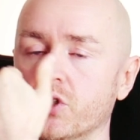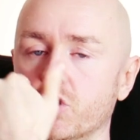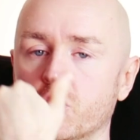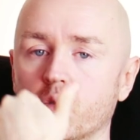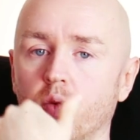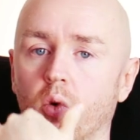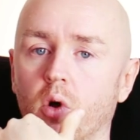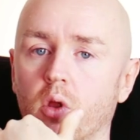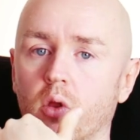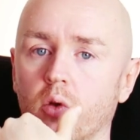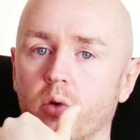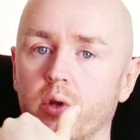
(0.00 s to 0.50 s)

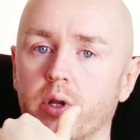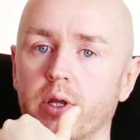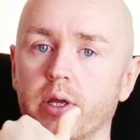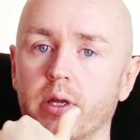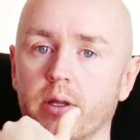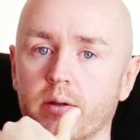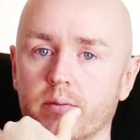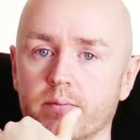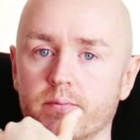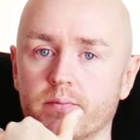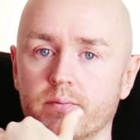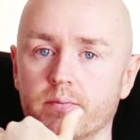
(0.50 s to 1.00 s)
swallowed
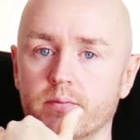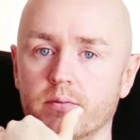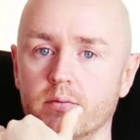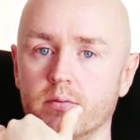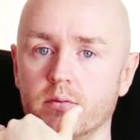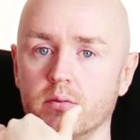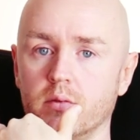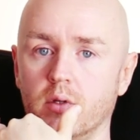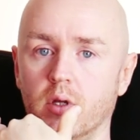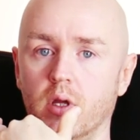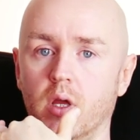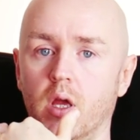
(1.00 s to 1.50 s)
in,
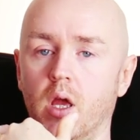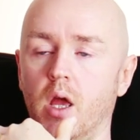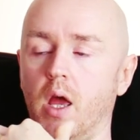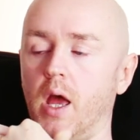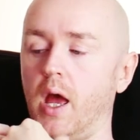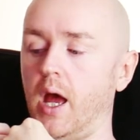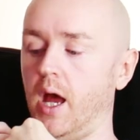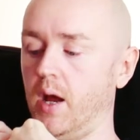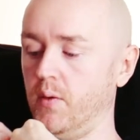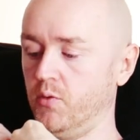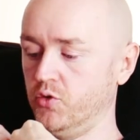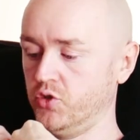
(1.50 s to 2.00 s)

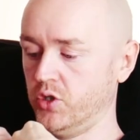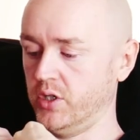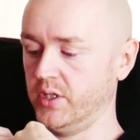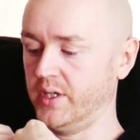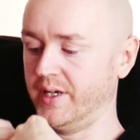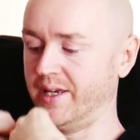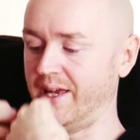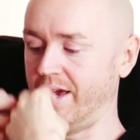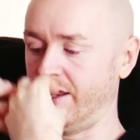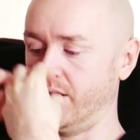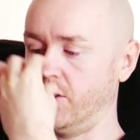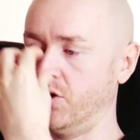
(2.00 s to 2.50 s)
and we're trying to
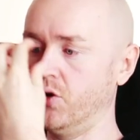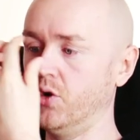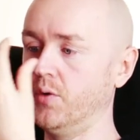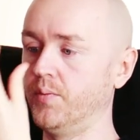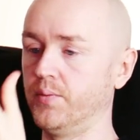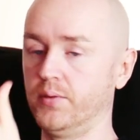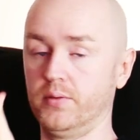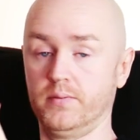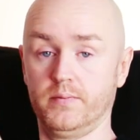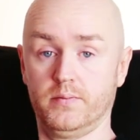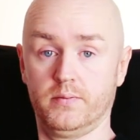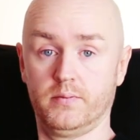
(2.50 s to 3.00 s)
get it
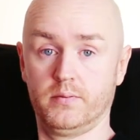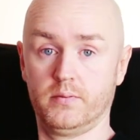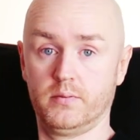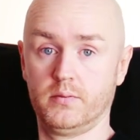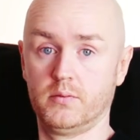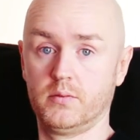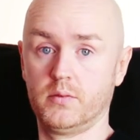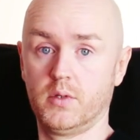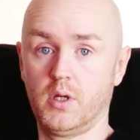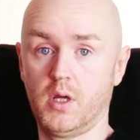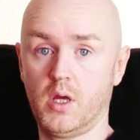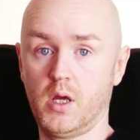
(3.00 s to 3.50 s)
up
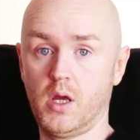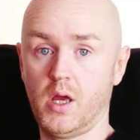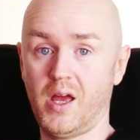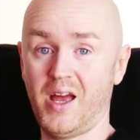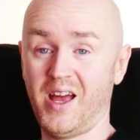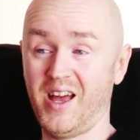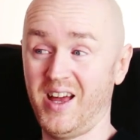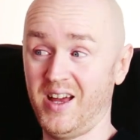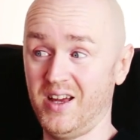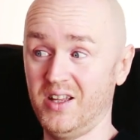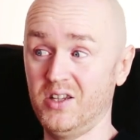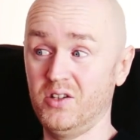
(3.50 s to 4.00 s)

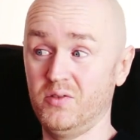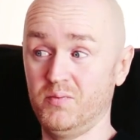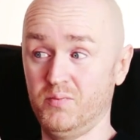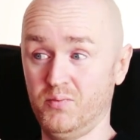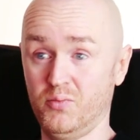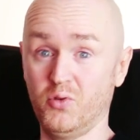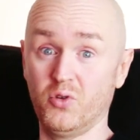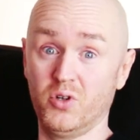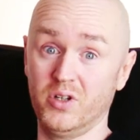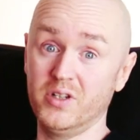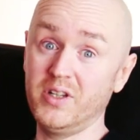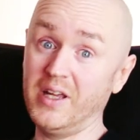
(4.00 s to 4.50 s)
and
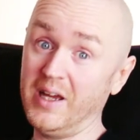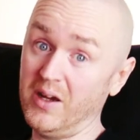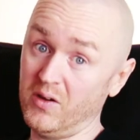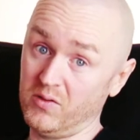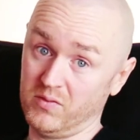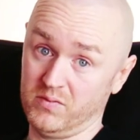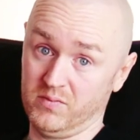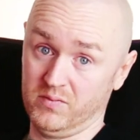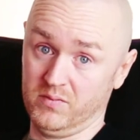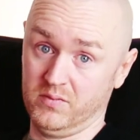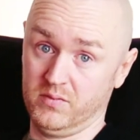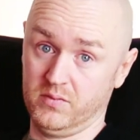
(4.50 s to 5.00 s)
put it
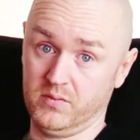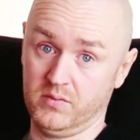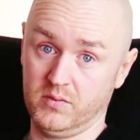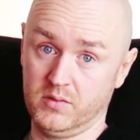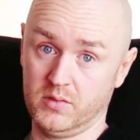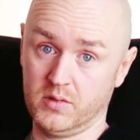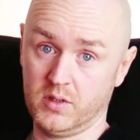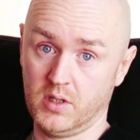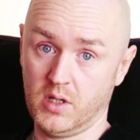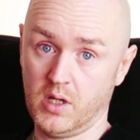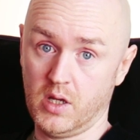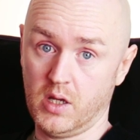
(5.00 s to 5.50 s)
down.
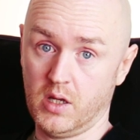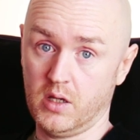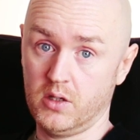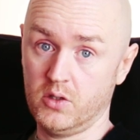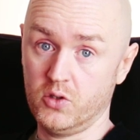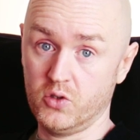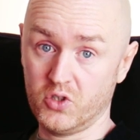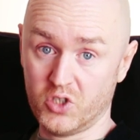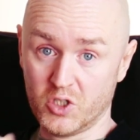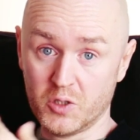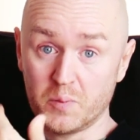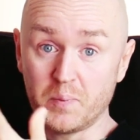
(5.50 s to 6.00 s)

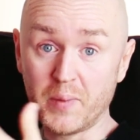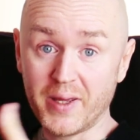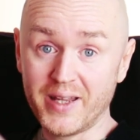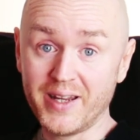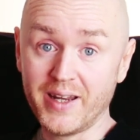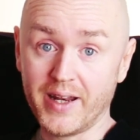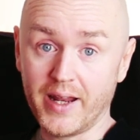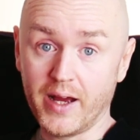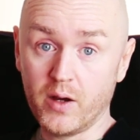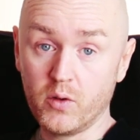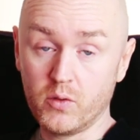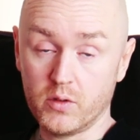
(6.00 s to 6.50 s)
You know, spit
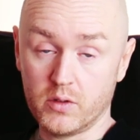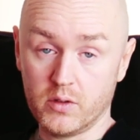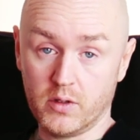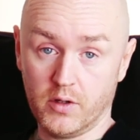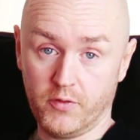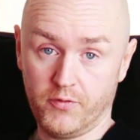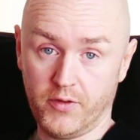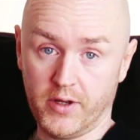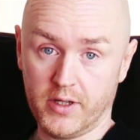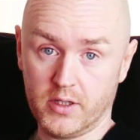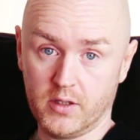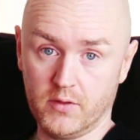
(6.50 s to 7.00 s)
it out
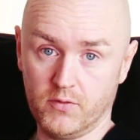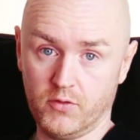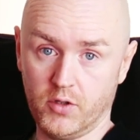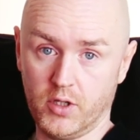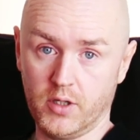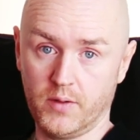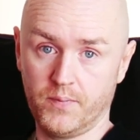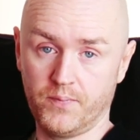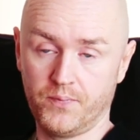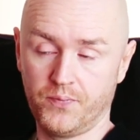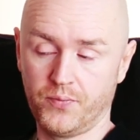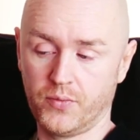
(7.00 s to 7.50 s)
effectively.